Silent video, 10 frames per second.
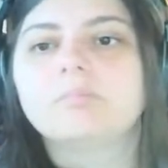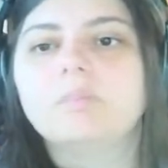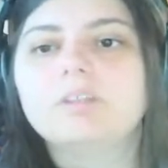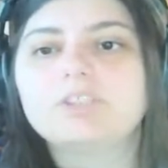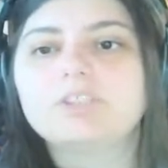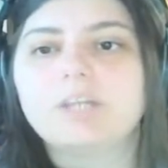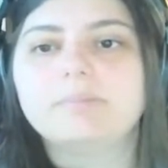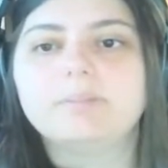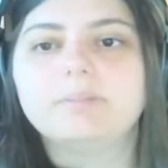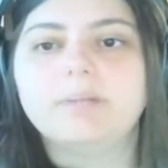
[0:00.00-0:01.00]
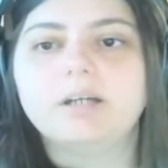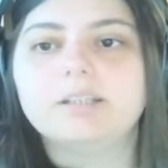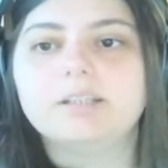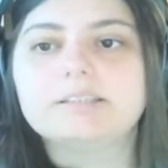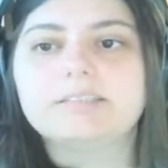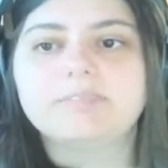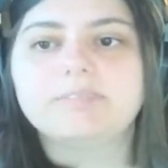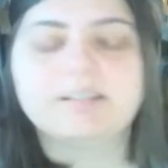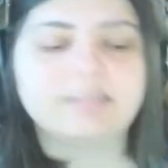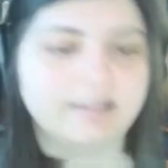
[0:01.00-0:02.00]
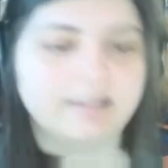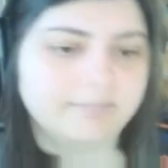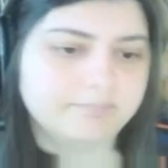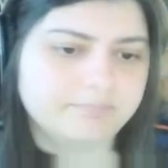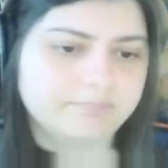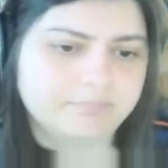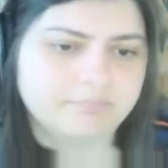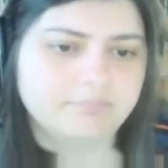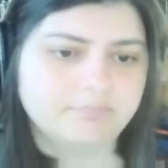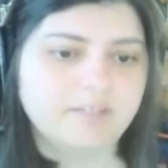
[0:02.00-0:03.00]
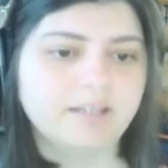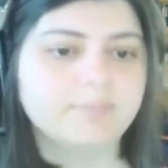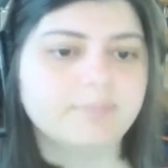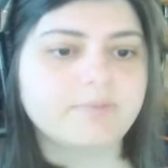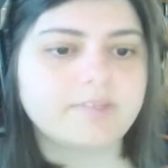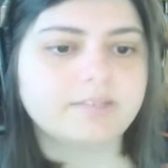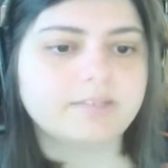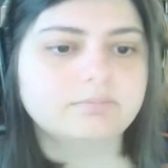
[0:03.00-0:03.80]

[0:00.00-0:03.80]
the shape of the body and stuff like that. It helps with it.